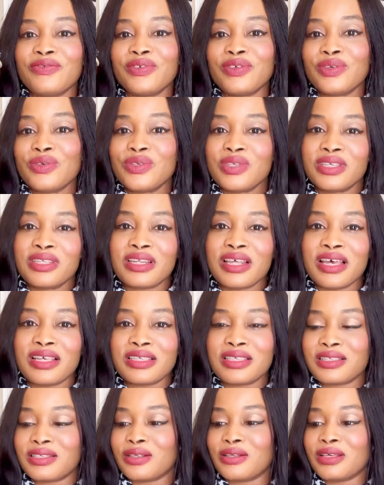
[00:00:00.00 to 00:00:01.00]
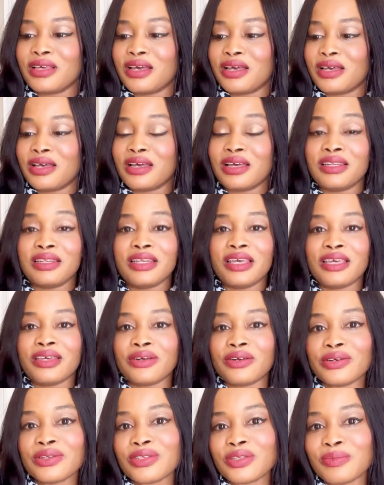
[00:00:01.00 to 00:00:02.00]
use it as a
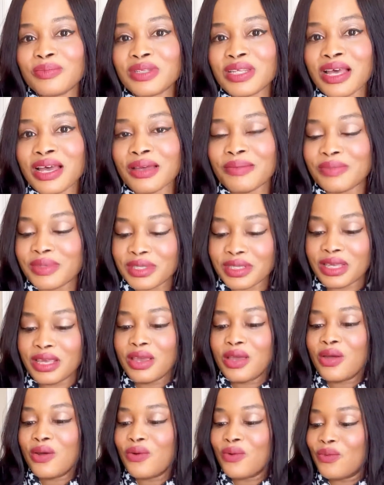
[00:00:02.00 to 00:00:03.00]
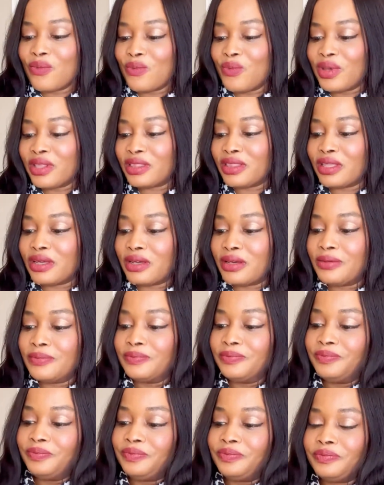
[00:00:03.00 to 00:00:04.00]
layer sometimes with the
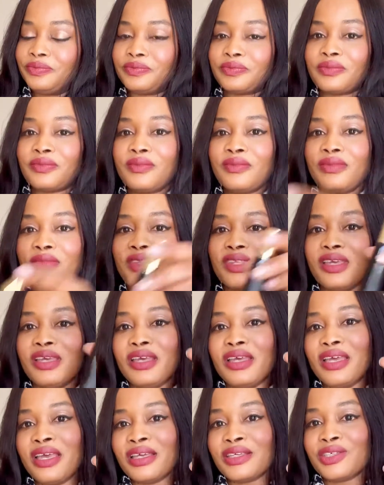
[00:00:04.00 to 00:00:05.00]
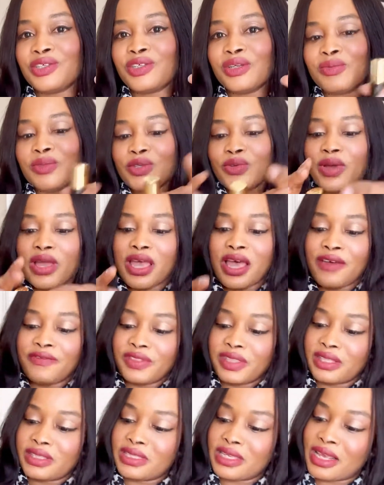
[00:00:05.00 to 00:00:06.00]
Extreme. So I have
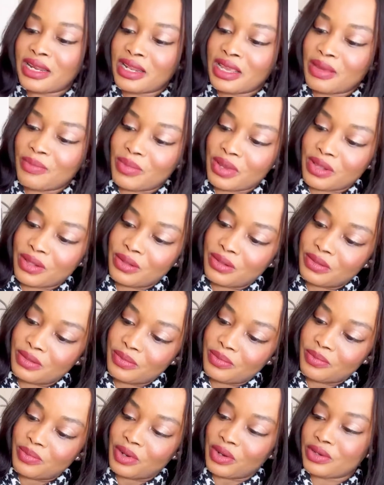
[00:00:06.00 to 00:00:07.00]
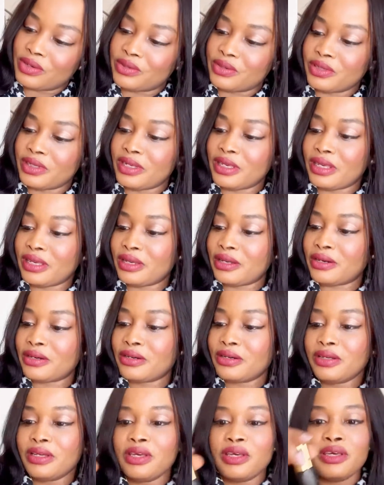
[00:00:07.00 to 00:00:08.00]
the 10 ml bottle
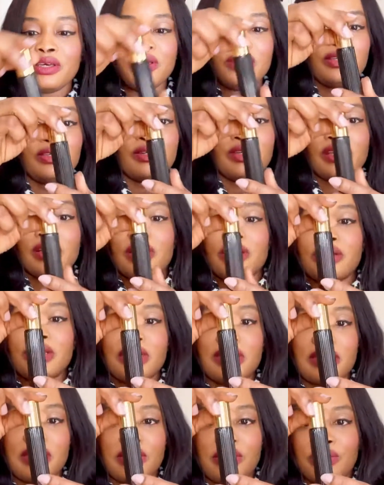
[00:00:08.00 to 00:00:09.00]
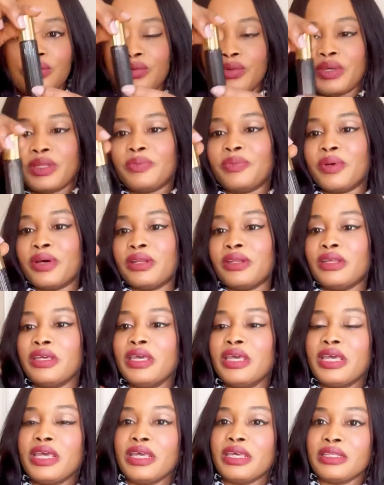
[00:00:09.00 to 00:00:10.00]
here. You can hardly see through it, but
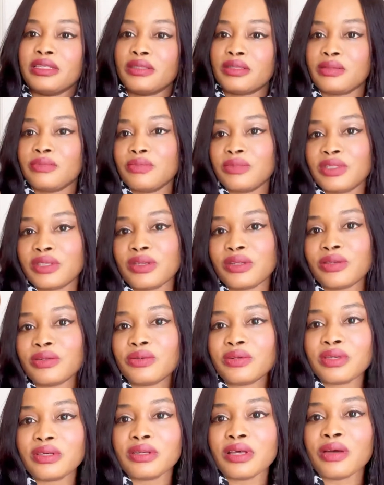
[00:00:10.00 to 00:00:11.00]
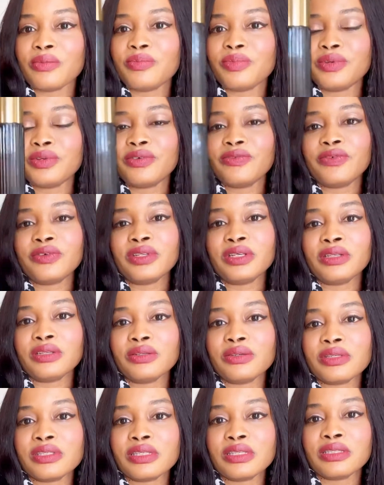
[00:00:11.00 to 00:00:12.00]
see, look how beautiful it
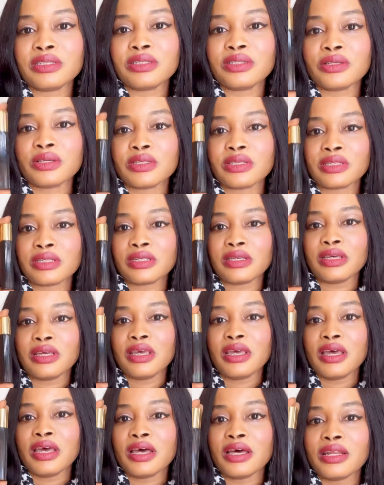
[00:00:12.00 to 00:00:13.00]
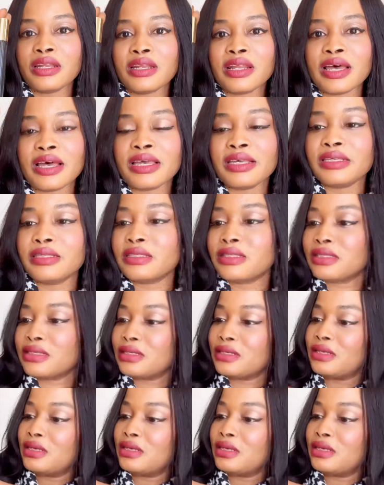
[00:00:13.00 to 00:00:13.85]
looks. It's just a nice